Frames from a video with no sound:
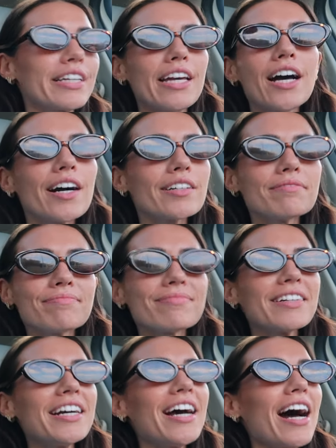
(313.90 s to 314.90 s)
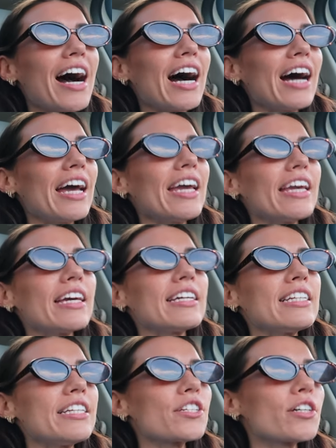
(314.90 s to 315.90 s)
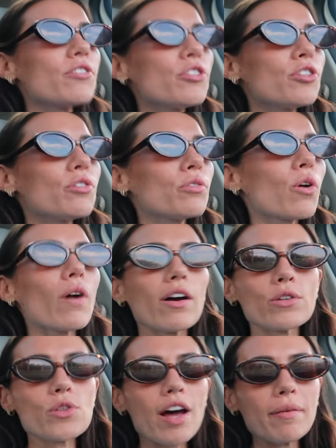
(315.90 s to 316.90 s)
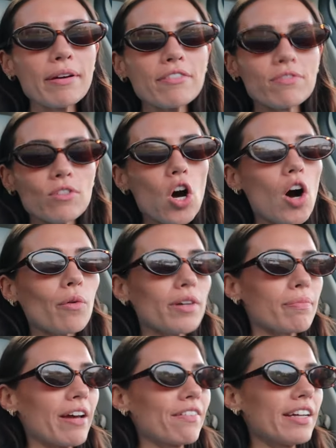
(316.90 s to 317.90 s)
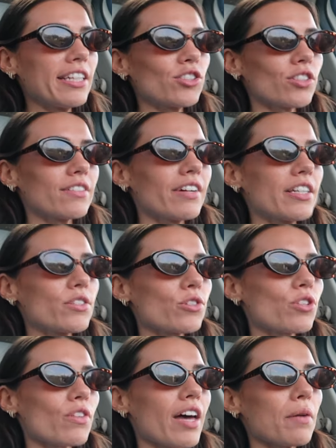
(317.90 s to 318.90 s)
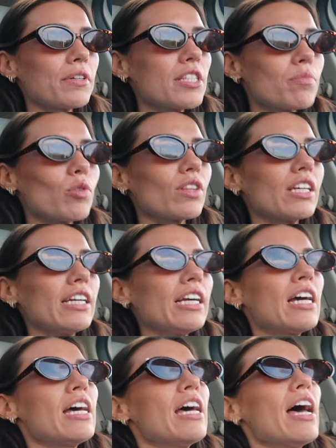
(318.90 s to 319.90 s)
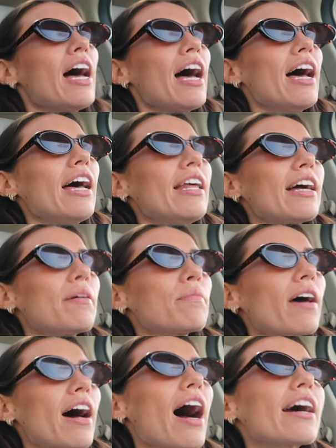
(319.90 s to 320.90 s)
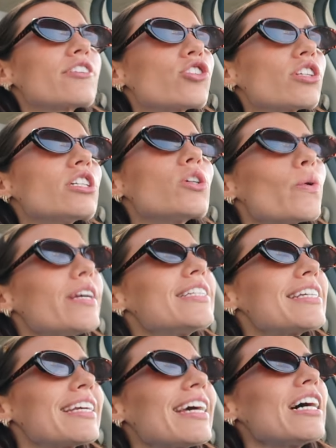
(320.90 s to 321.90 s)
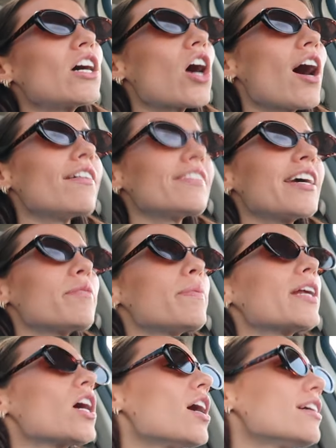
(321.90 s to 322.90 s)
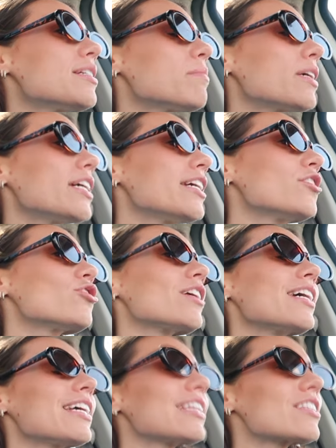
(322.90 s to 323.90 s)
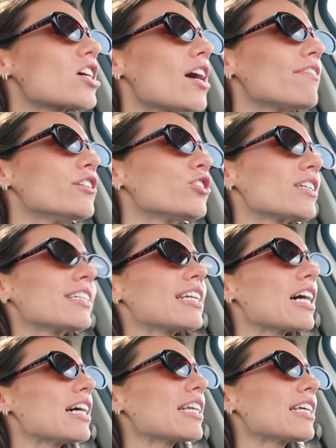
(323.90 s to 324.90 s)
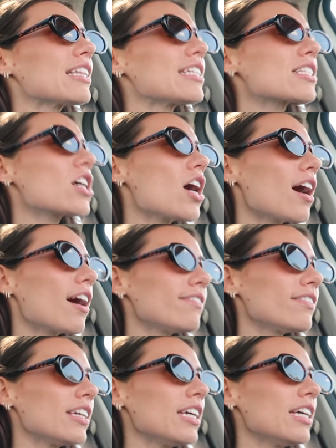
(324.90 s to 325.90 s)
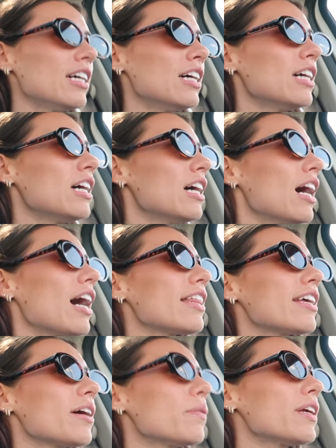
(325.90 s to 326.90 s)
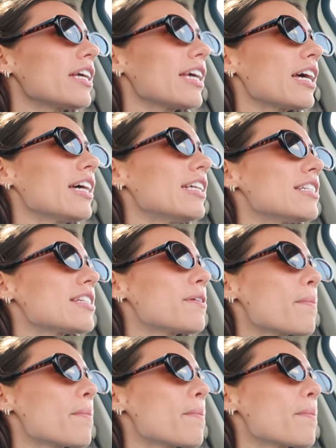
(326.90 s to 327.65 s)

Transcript: yeah, I need to go to, oh, I also had my call with my financial advisor, so that went smoothly. And I'm actually going to get a coffee. I've been contemplating, should I get this coffee? Should I not get this coffee? I think I want to get